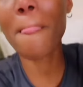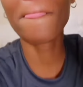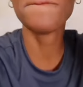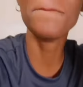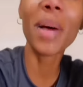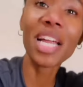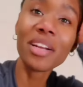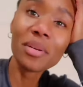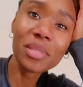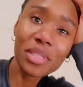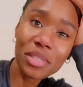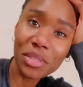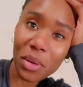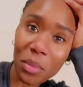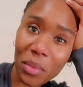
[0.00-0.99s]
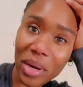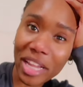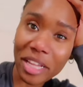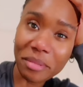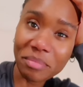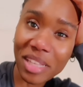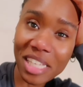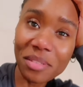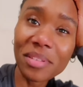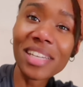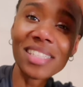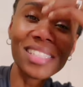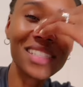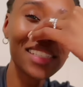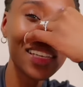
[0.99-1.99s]
My nose is so red. That's
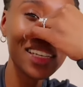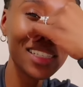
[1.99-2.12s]
because it's